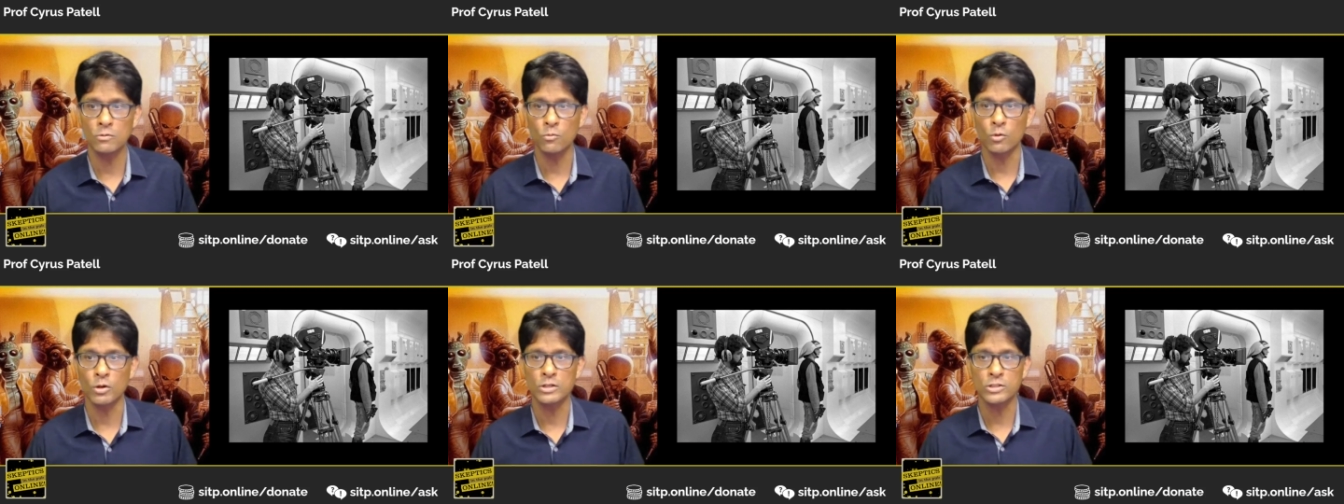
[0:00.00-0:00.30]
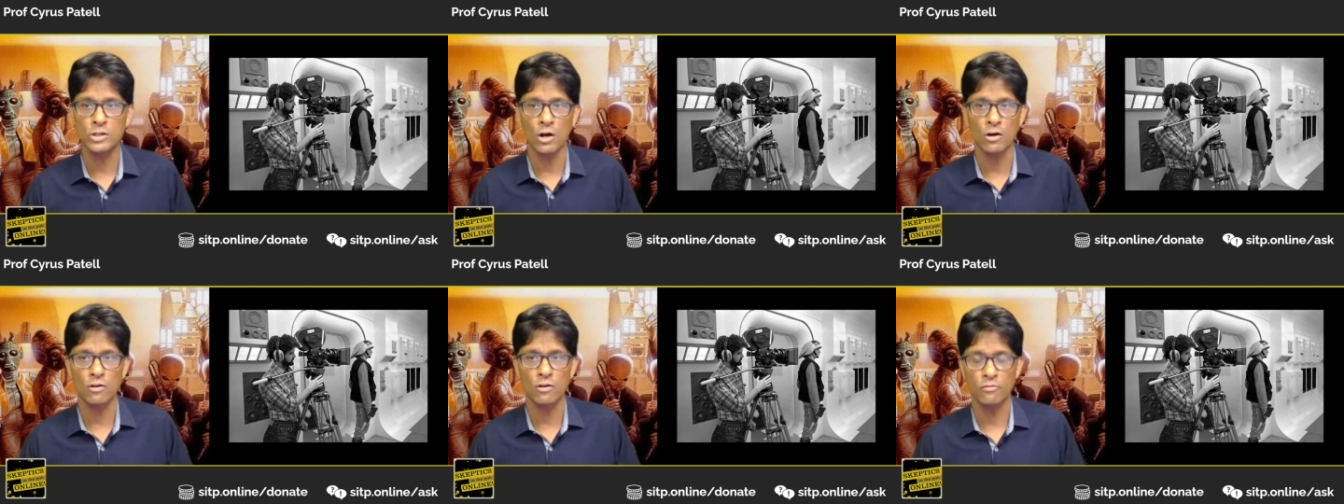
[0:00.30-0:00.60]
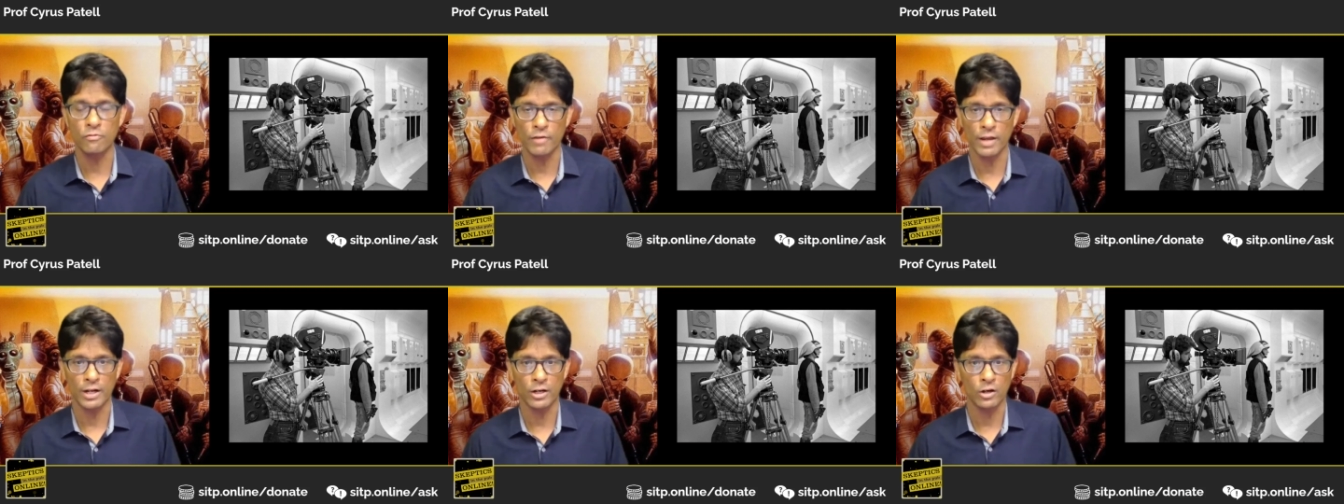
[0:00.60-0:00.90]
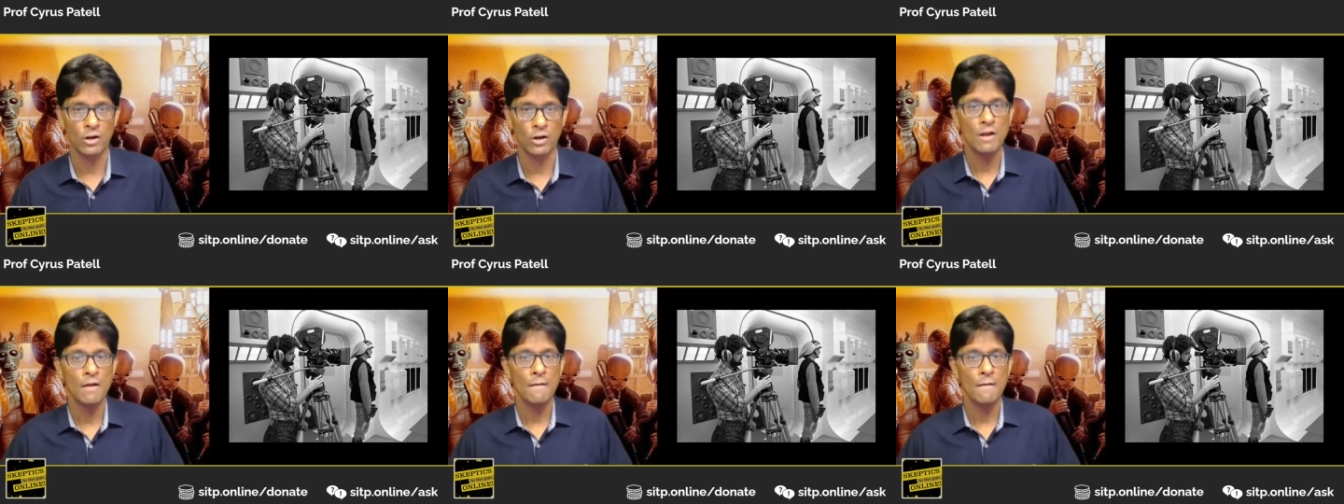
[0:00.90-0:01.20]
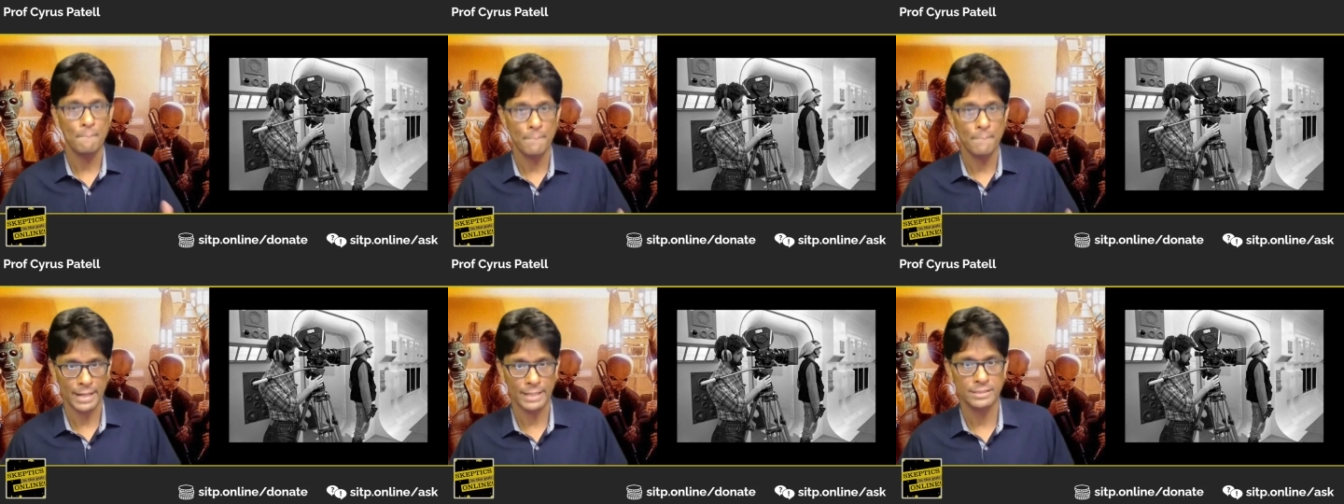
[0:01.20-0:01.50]
where Darth Vader
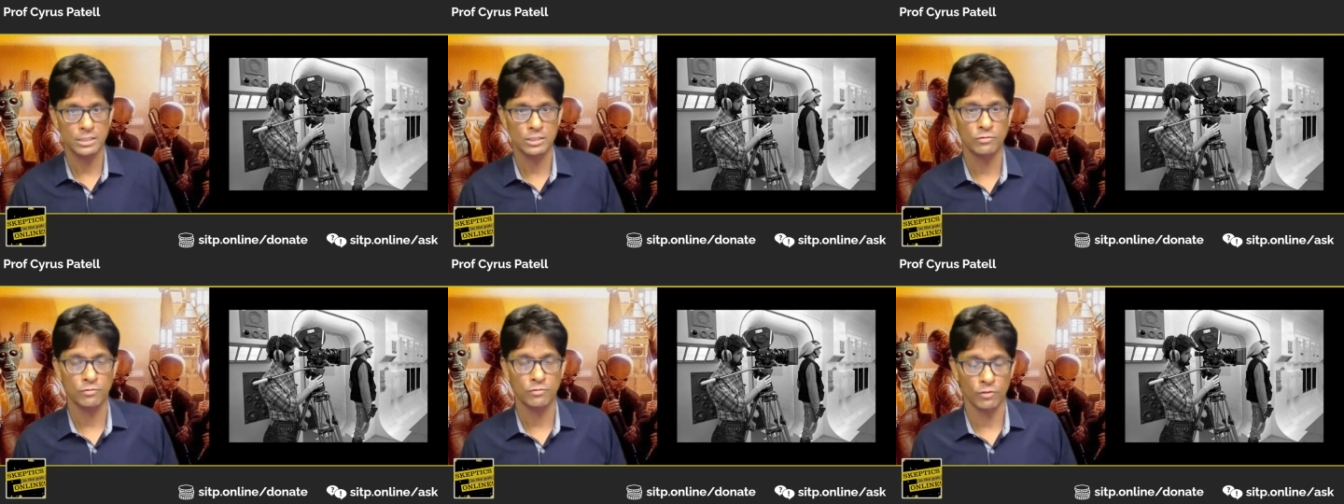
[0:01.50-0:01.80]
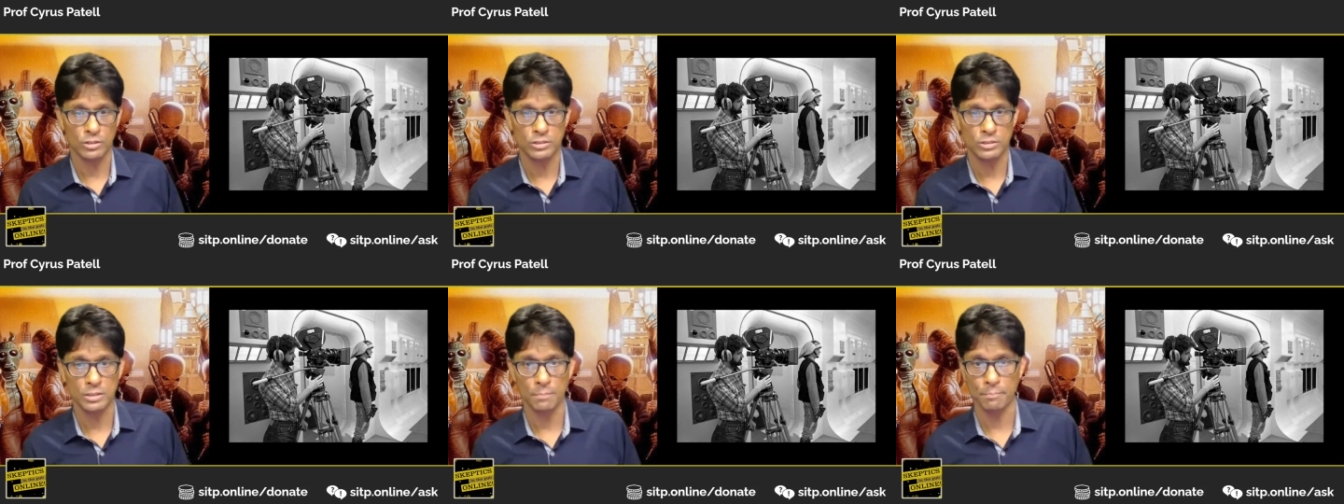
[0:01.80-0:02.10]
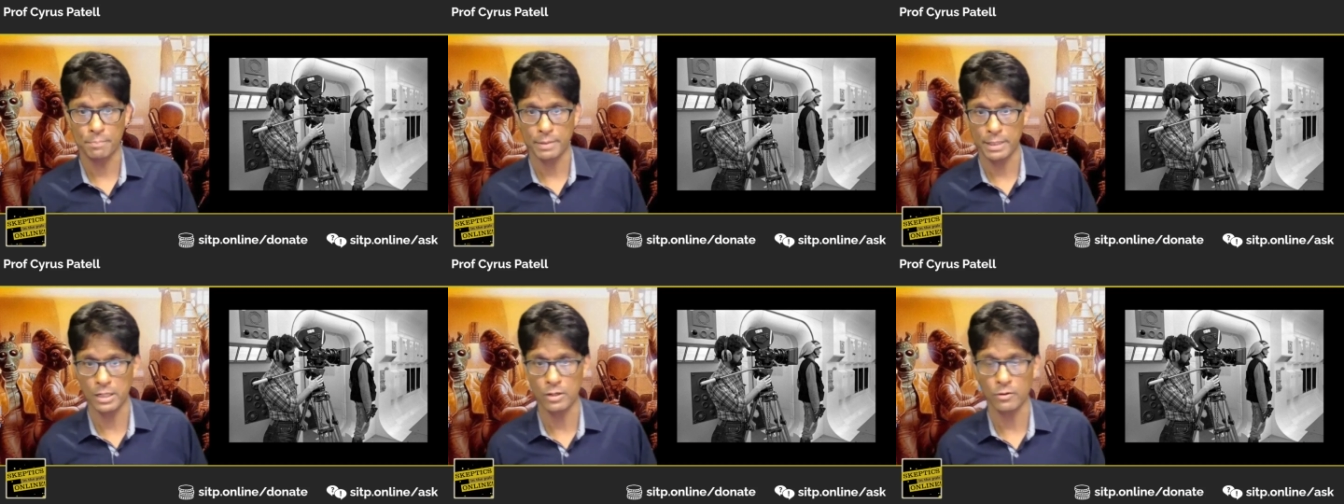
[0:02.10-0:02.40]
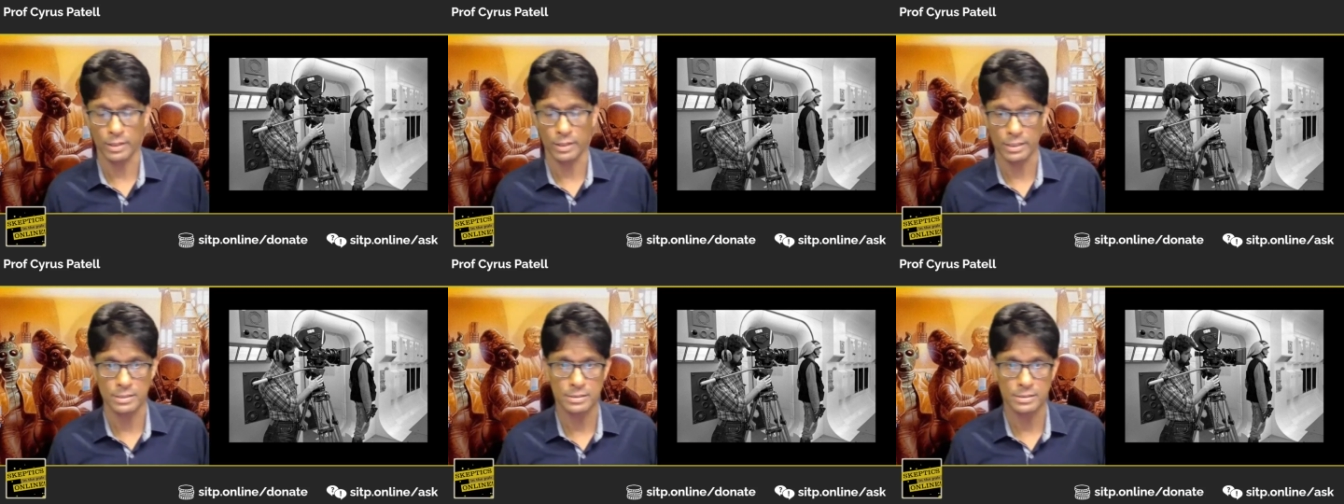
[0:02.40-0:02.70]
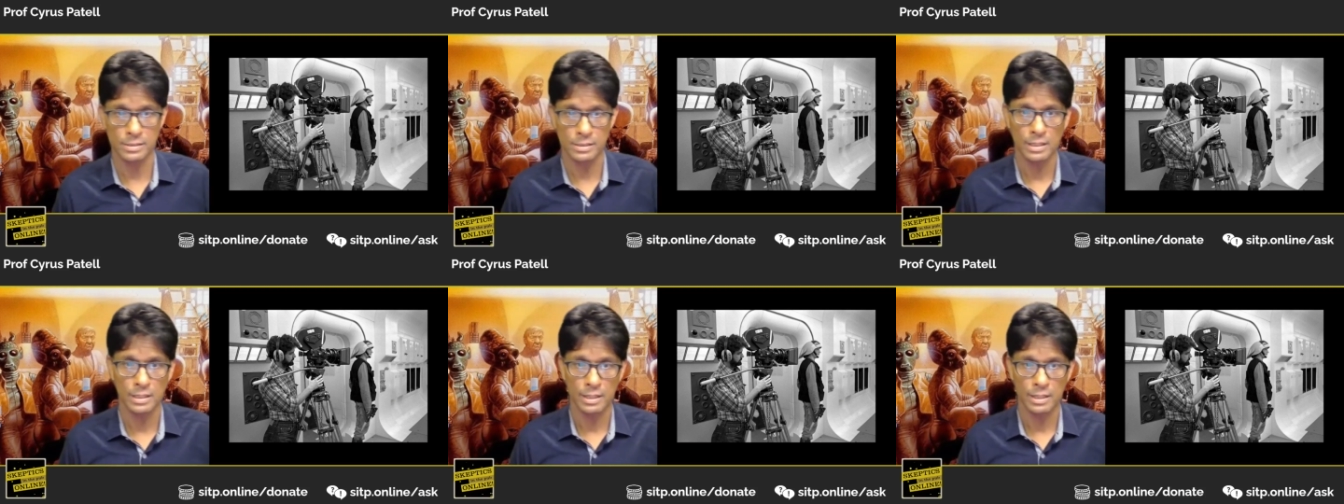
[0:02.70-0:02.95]
makes his first appearance